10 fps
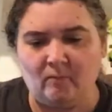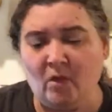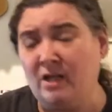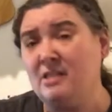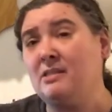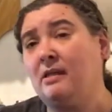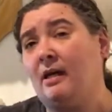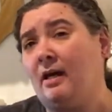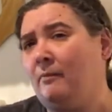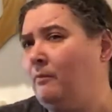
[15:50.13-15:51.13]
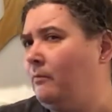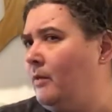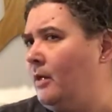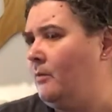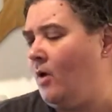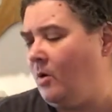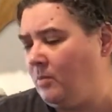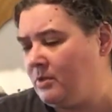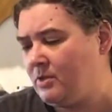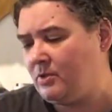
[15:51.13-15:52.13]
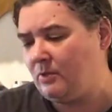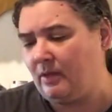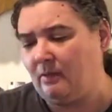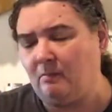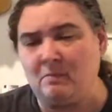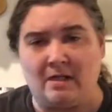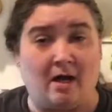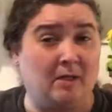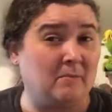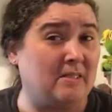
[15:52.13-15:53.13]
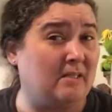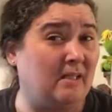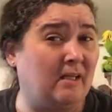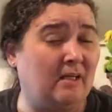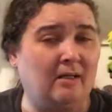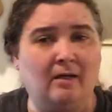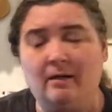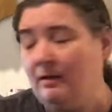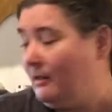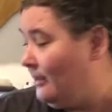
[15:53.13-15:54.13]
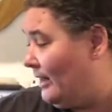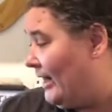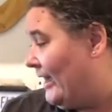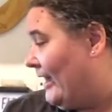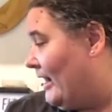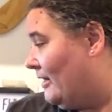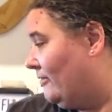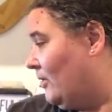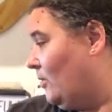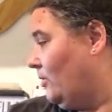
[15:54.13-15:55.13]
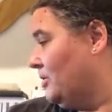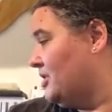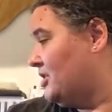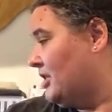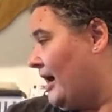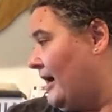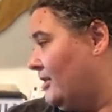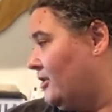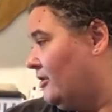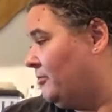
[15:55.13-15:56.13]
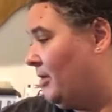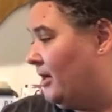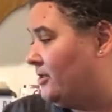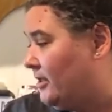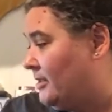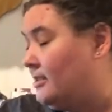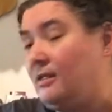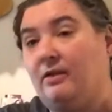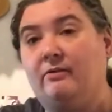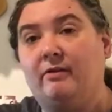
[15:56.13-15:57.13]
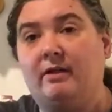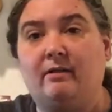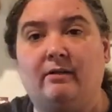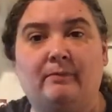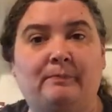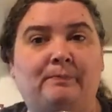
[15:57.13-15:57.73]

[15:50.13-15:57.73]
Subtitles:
honestly, I'm almost doing monogamous knitting. I have a whole stash of projects sitting over here